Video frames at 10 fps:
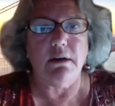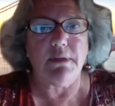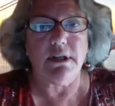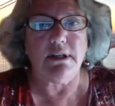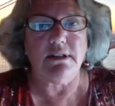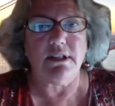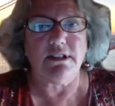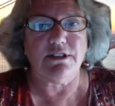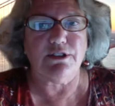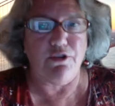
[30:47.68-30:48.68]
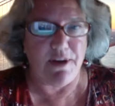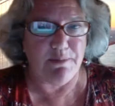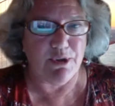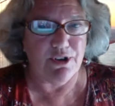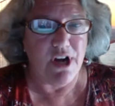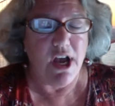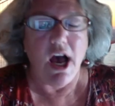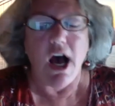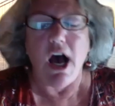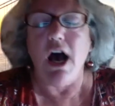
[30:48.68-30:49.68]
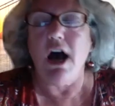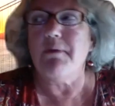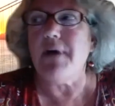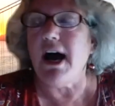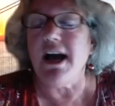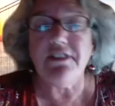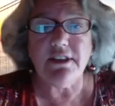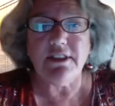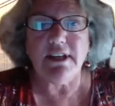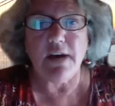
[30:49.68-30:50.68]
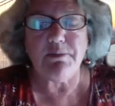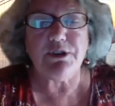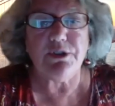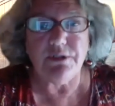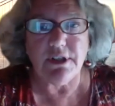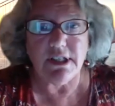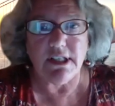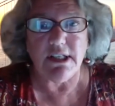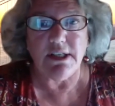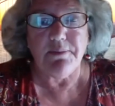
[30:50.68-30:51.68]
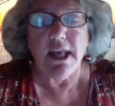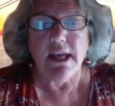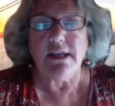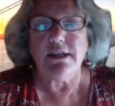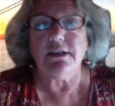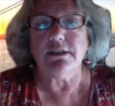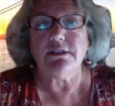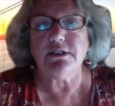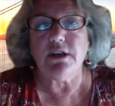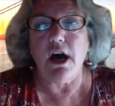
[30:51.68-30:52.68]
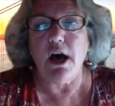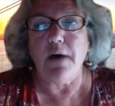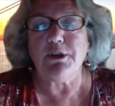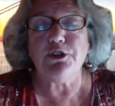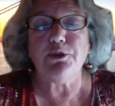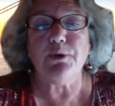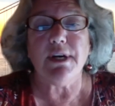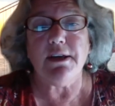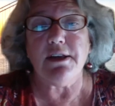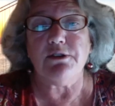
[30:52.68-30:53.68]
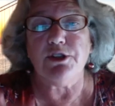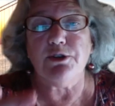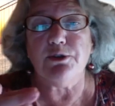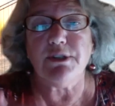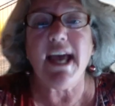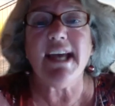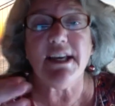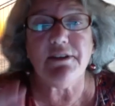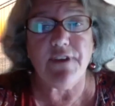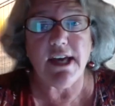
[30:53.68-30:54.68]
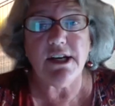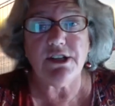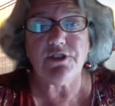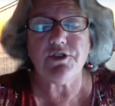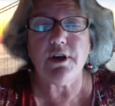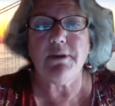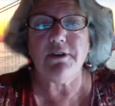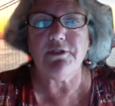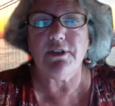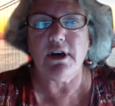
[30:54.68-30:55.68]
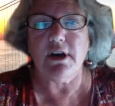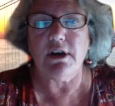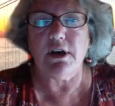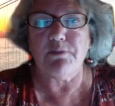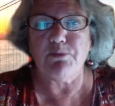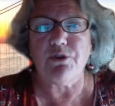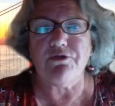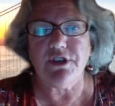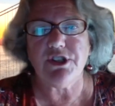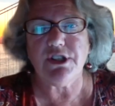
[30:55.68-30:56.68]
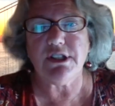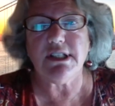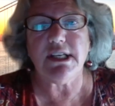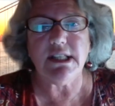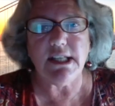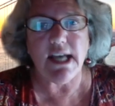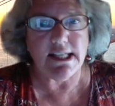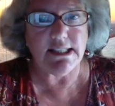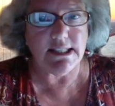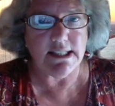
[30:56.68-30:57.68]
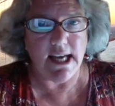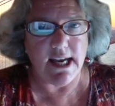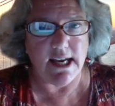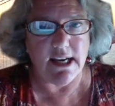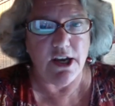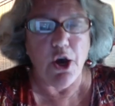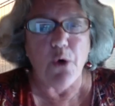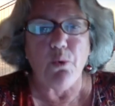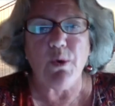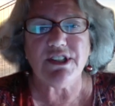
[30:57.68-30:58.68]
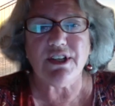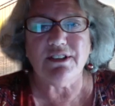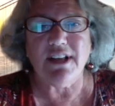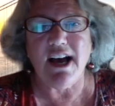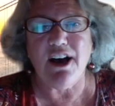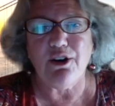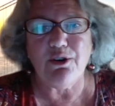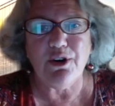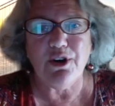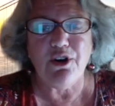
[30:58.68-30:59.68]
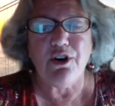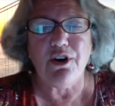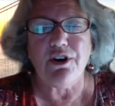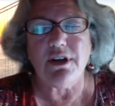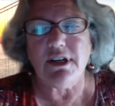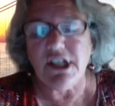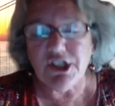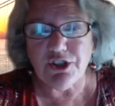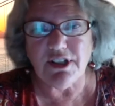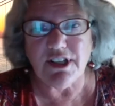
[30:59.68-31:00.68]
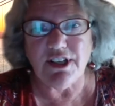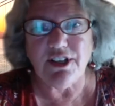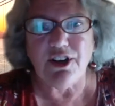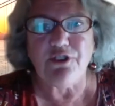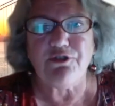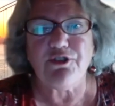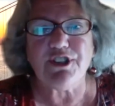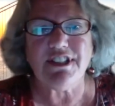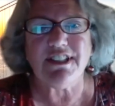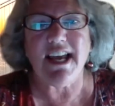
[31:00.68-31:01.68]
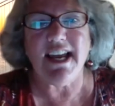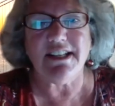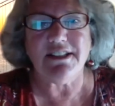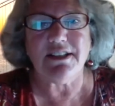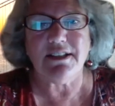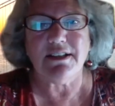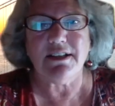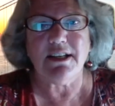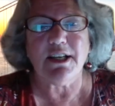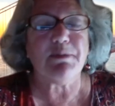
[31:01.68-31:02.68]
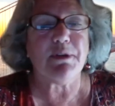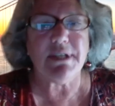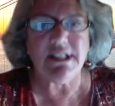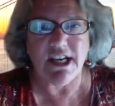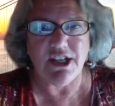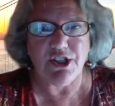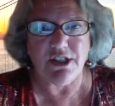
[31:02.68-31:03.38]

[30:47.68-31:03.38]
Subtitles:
this November, I think the opportunity is to take advantage of some of the provisions in the ACA, which allow initially for state implementation,